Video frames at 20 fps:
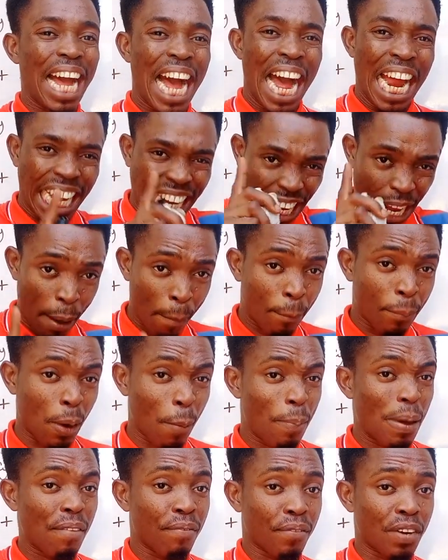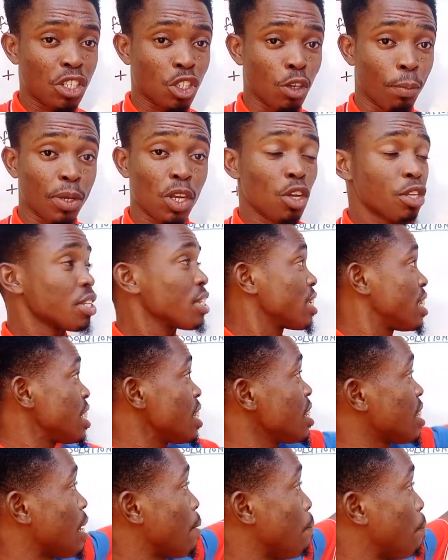An improper fraction, because this
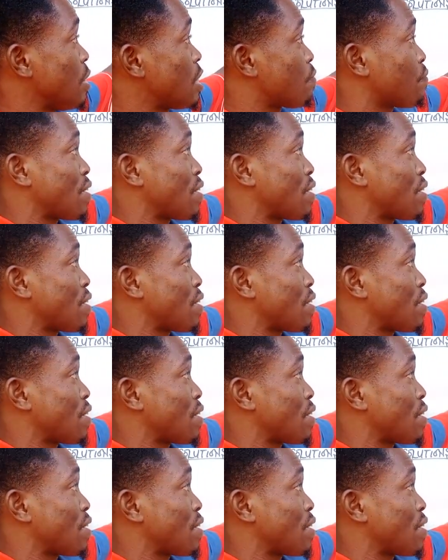is a mixed